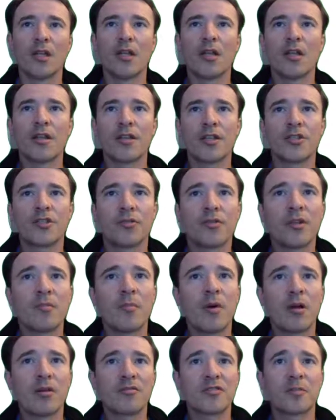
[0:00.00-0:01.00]
The 2D
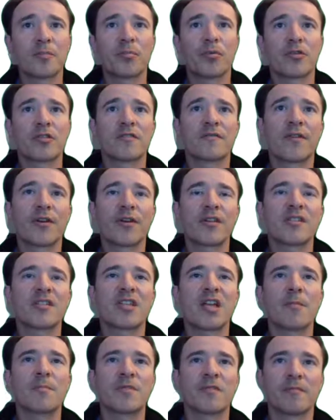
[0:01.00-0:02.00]
model supports various
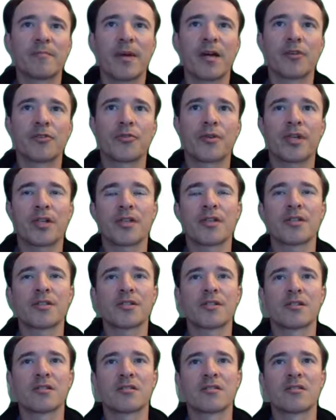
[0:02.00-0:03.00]
types of boundary
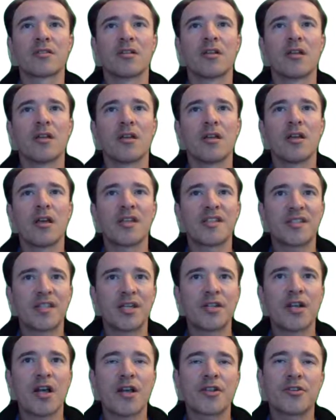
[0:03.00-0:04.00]
conditions. A
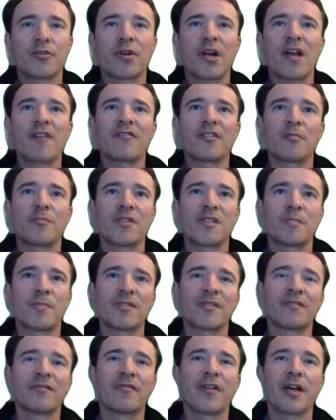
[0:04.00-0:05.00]
stage hydrograph can be
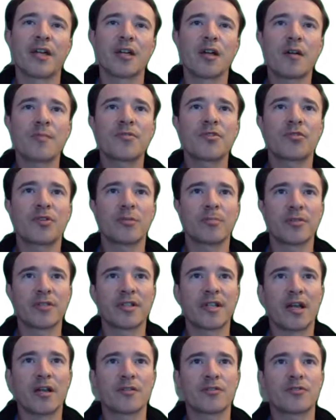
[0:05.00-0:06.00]
specified upstream or
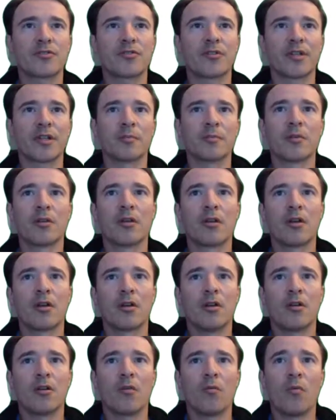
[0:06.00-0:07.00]
downstream.
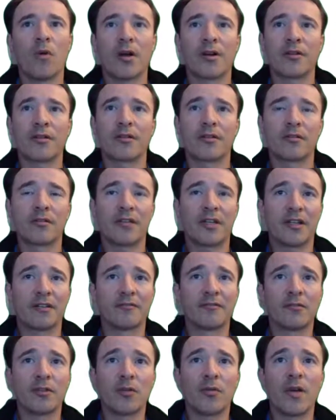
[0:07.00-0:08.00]
Water can
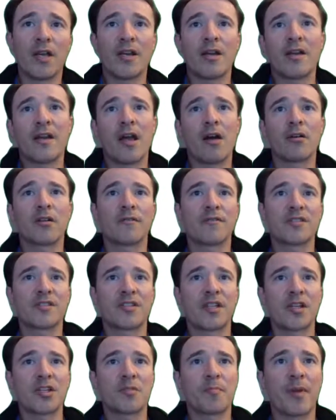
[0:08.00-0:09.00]
flow in and out of a
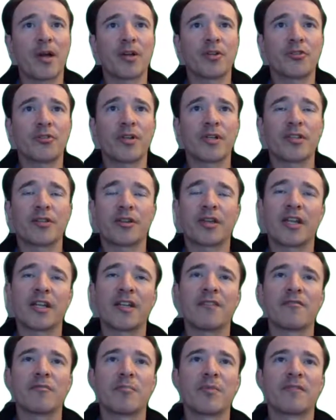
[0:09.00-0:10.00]
stage boundary, and there can
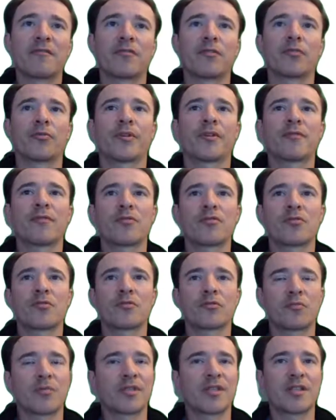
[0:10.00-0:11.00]
even be flow
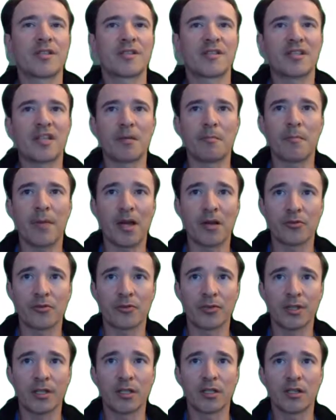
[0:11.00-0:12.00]
reversals within the same boundary.